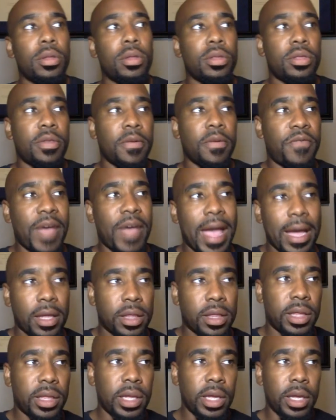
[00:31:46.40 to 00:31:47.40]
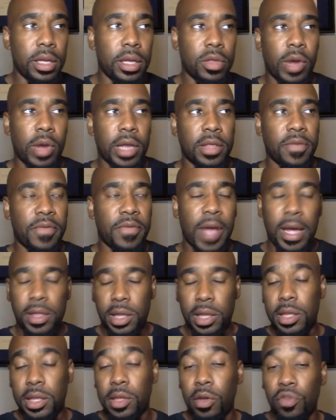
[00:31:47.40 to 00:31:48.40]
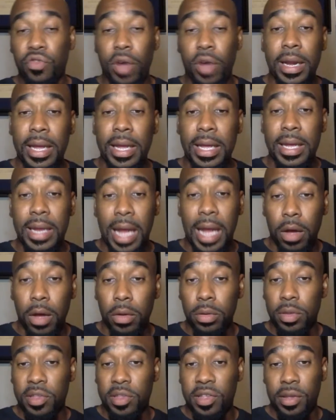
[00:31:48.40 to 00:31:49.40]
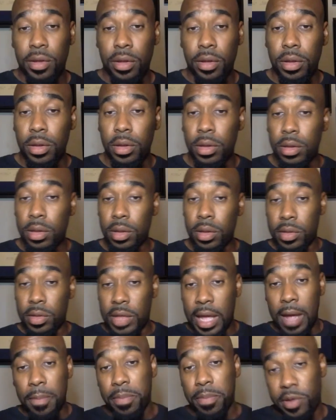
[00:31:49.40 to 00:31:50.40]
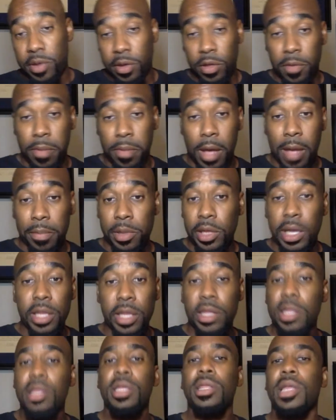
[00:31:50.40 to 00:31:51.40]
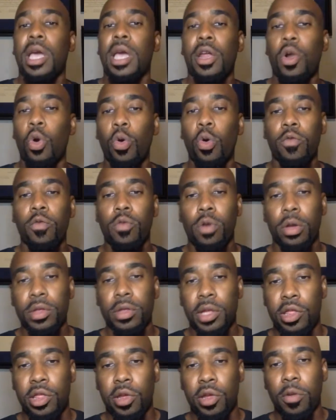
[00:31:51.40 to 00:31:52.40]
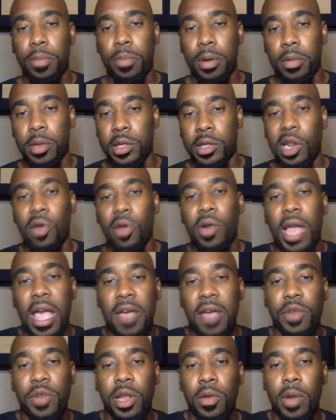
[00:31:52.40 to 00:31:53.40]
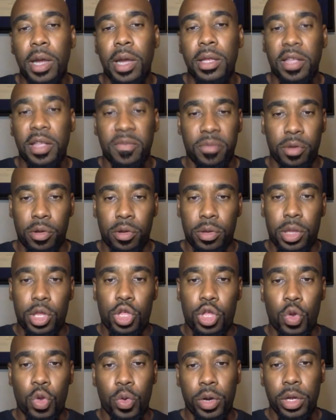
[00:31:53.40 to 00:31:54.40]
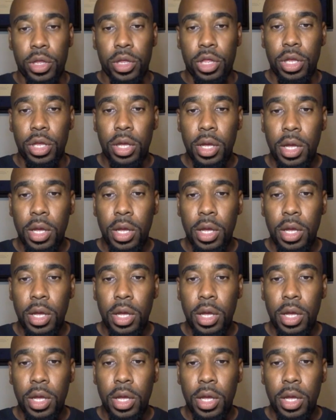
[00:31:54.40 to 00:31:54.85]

the vaccines, right? The vaccines that they're trying to get out to that particular population, just kind of overall to the general public, they don't have any, right? There's a shortage.